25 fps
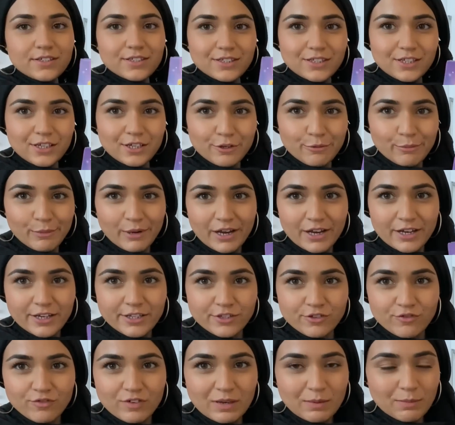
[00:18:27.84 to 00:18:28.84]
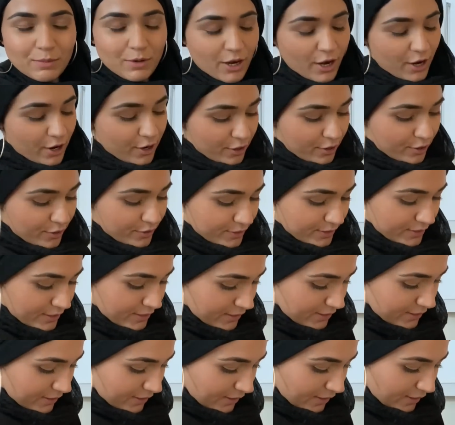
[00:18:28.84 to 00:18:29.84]
some ice cream
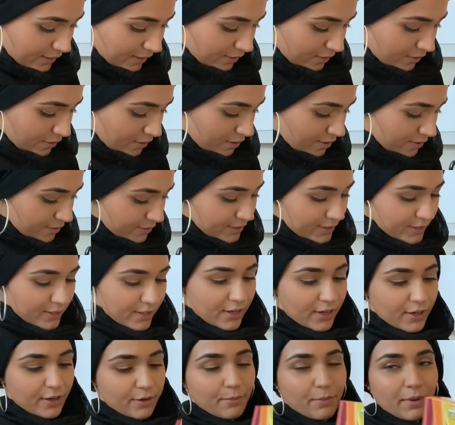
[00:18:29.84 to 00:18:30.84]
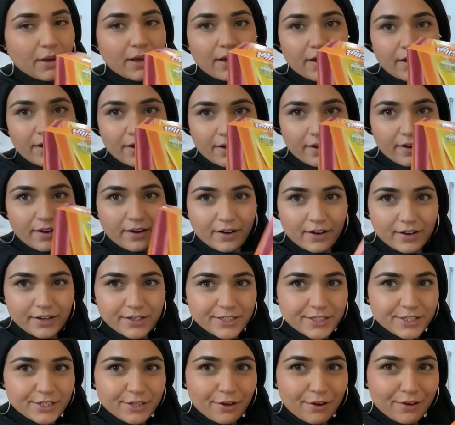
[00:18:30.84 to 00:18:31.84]
cones, got some
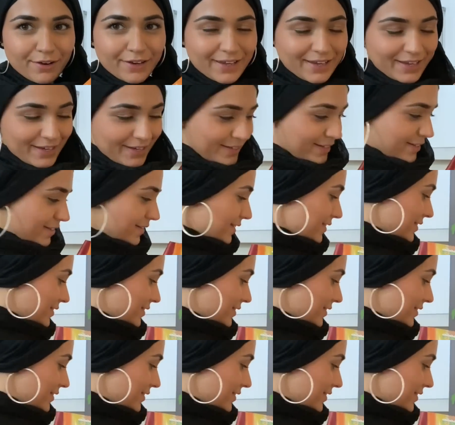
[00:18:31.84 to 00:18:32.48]
ice lollies,